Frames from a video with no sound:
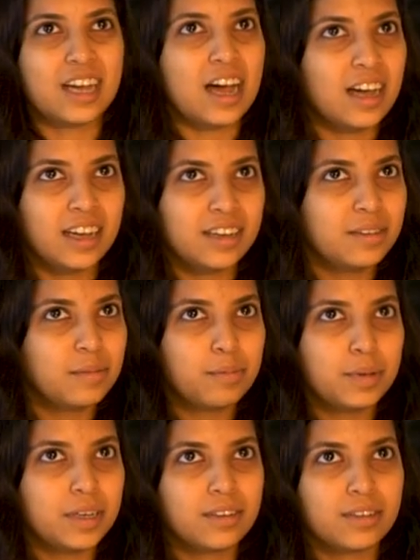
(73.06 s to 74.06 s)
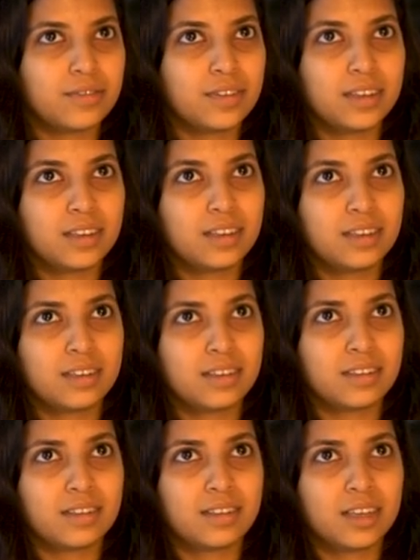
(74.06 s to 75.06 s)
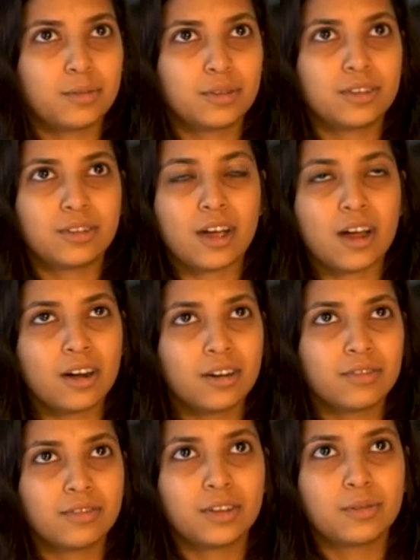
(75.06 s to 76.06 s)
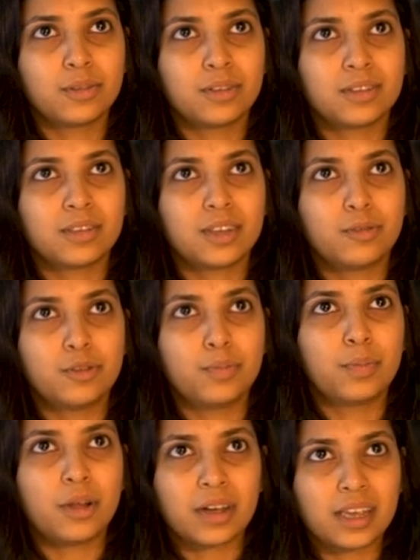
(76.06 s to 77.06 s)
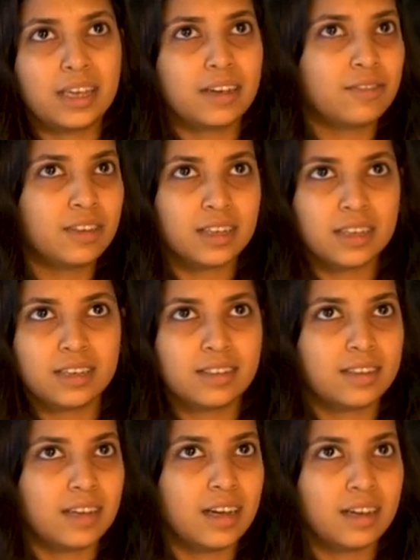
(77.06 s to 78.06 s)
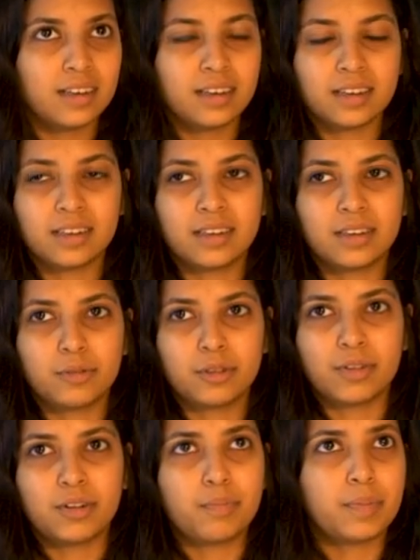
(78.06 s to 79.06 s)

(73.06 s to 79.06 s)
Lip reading: die because of it, because they would starve. It was blocking everything inside, and it was very